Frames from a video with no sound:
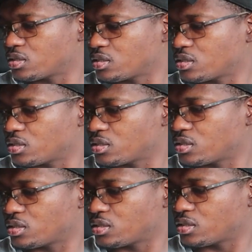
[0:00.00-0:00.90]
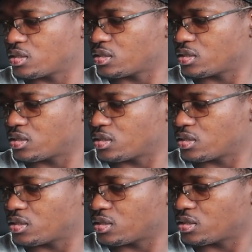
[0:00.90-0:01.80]

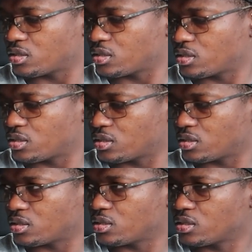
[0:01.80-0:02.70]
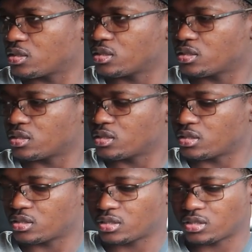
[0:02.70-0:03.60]

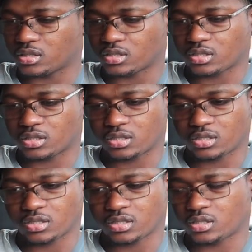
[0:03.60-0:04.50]
The person shown says nothing.